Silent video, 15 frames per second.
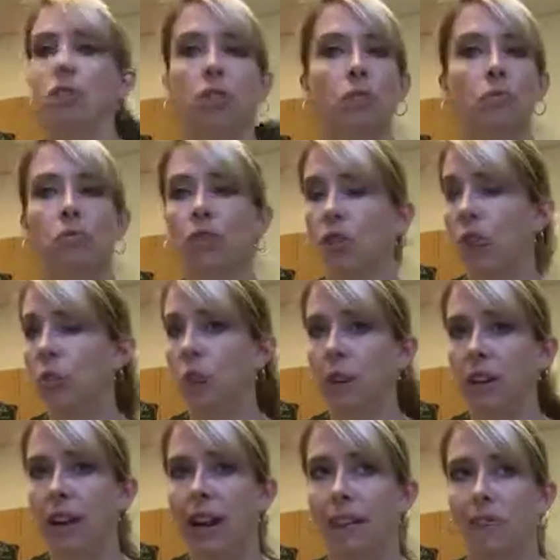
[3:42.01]
You don't
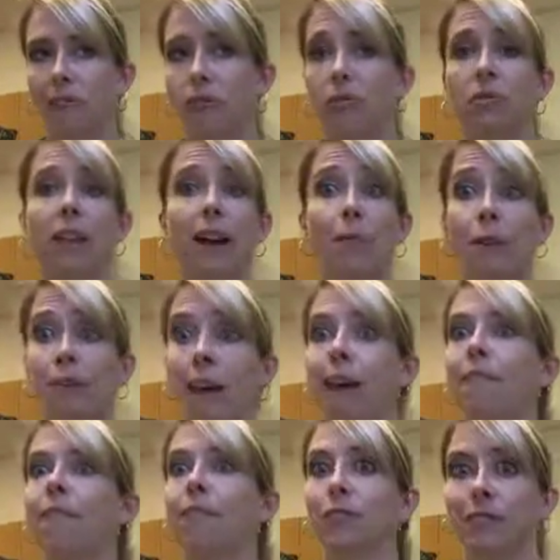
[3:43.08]
want to have to do that with
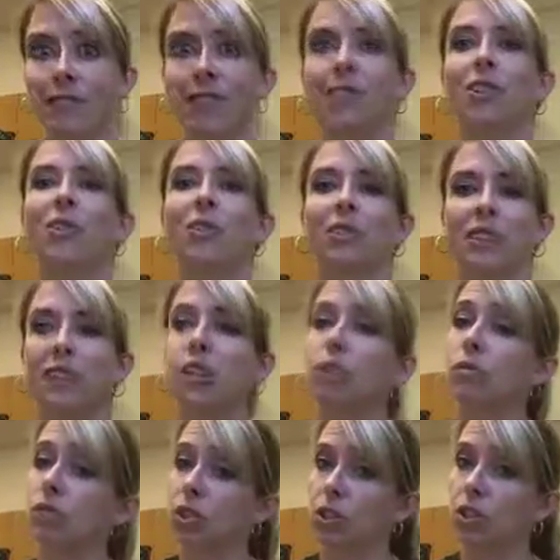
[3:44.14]
every single thing
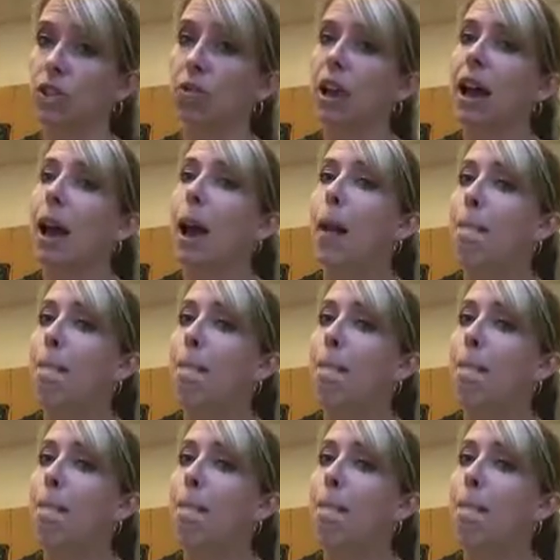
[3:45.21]
you do,